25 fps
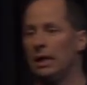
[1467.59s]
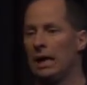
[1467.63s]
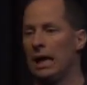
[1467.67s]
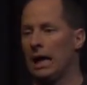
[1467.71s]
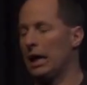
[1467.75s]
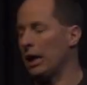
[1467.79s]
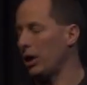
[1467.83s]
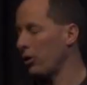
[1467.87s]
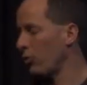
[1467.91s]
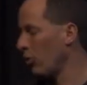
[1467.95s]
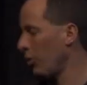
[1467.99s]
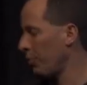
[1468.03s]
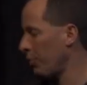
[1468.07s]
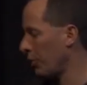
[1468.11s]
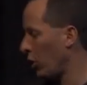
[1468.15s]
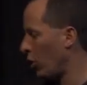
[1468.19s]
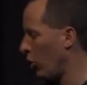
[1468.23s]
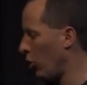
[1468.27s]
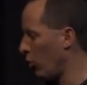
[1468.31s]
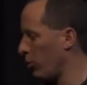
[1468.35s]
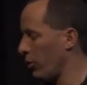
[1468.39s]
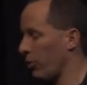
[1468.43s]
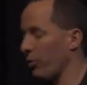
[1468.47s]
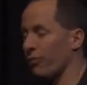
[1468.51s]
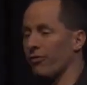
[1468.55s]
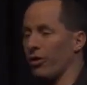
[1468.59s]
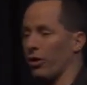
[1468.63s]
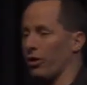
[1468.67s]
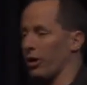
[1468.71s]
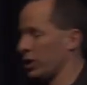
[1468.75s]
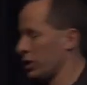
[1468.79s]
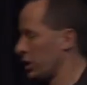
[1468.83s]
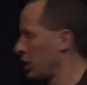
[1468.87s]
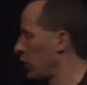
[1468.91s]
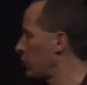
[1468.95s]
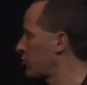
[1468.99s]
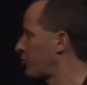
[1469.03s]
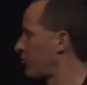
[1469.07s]
And I grew up in a home where we were very
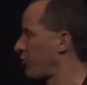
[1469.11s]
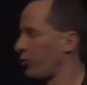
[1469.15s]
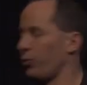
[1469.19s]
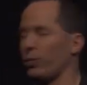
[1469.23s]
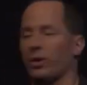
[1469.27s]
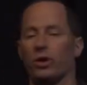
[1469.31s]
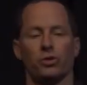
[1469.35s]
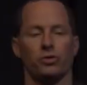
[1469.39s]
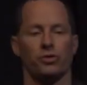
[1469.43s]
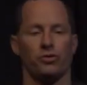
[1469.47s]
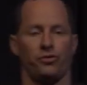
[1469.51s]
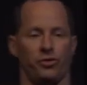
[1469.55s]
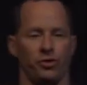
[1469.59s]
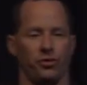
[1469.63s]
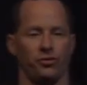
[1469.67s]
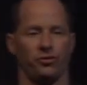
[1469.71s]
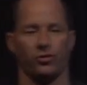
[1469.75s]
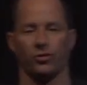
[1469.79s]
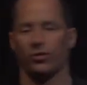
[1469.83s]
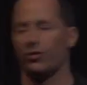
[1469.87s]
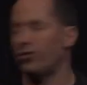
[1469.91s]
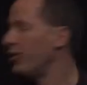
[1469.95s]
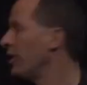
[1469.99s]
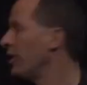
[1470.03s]
close, 3 older sisters.